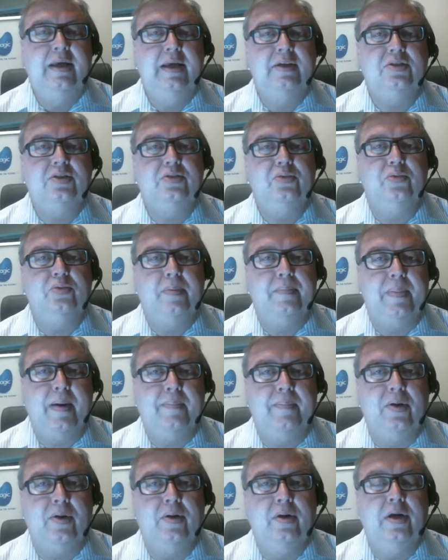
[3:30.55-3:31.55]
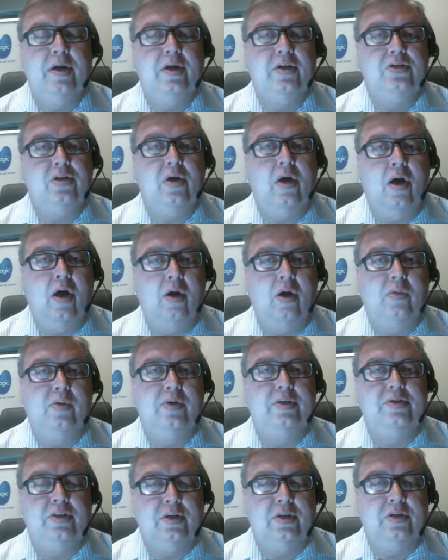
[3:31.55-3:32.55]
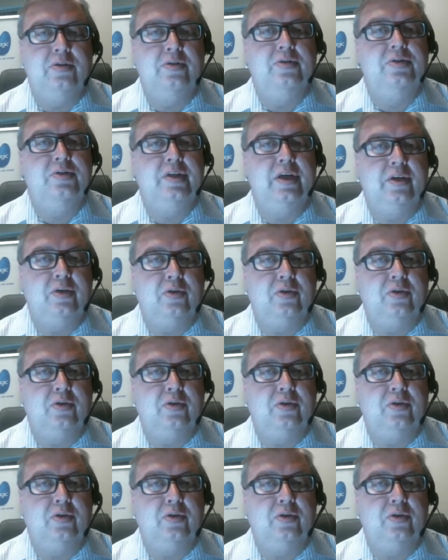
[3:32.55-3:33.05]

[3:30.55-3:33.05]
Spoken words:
is to remember to always use